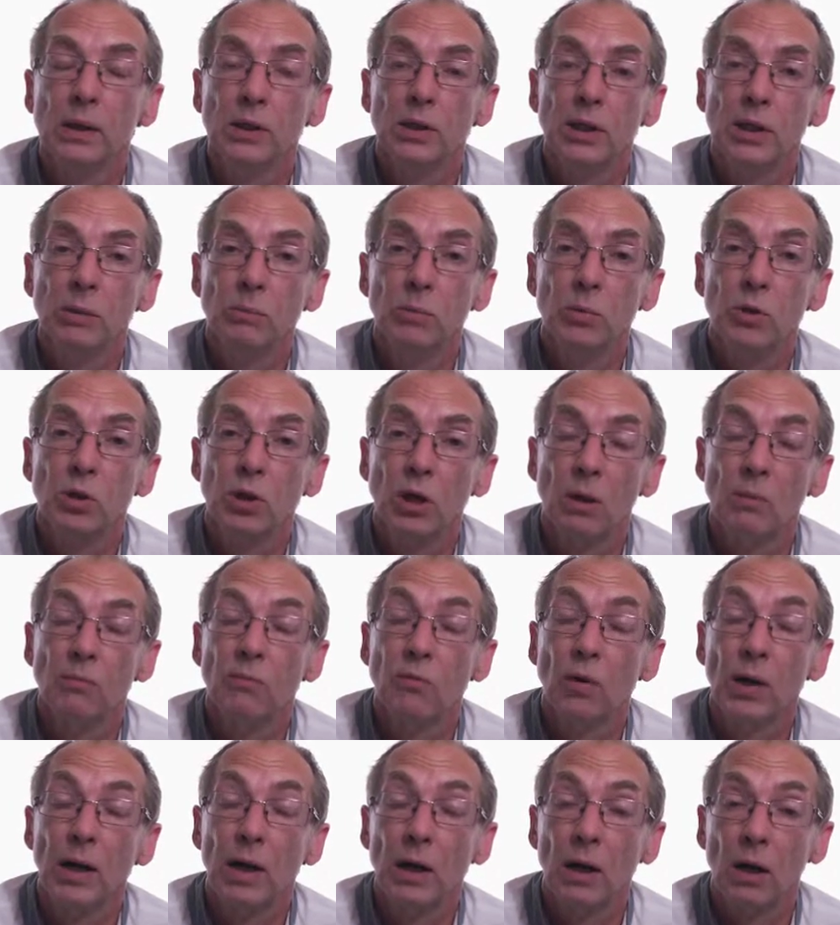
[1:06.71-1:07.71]
timbers come
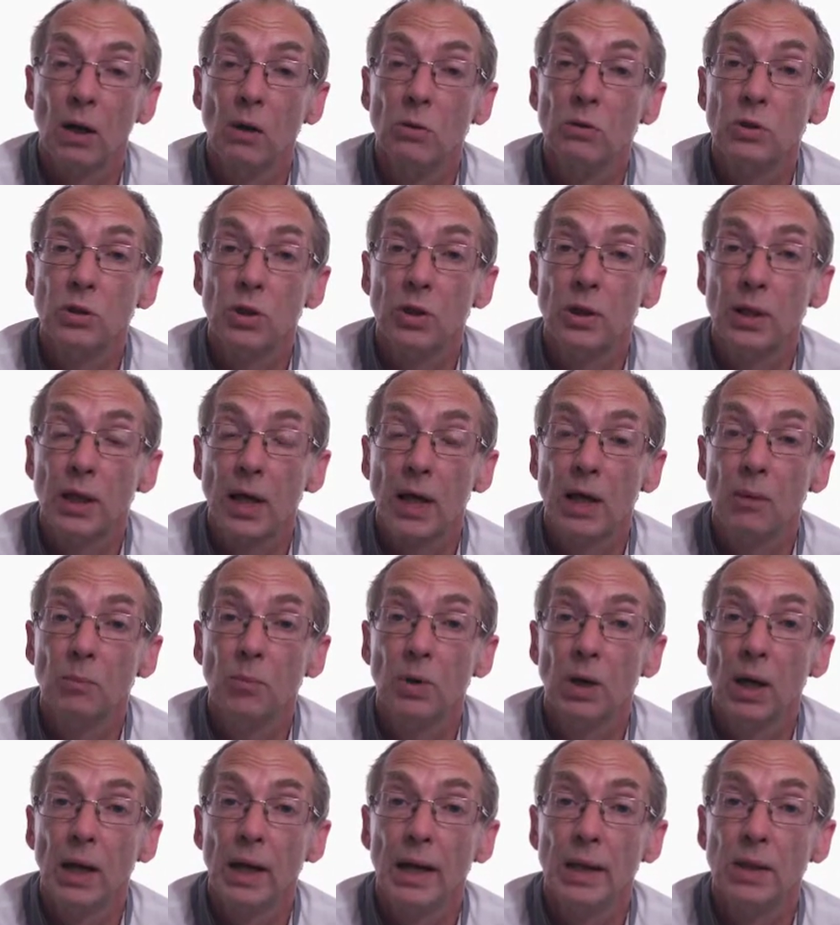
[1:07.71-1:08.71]
very close to the
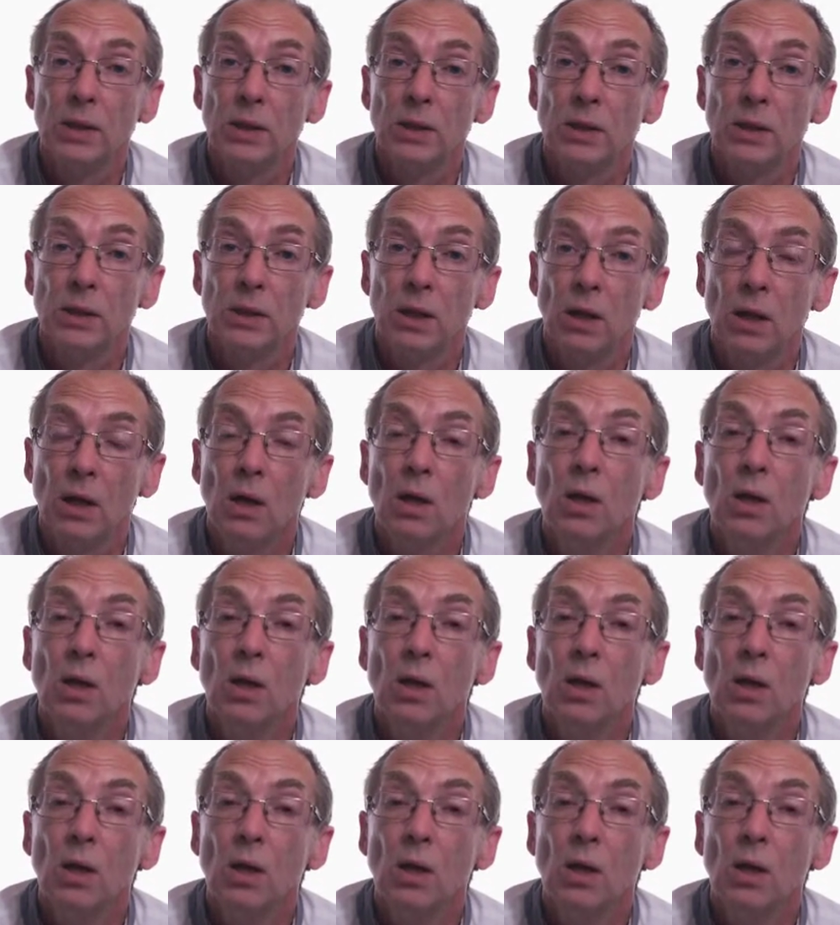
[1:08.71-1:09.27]
camera lens,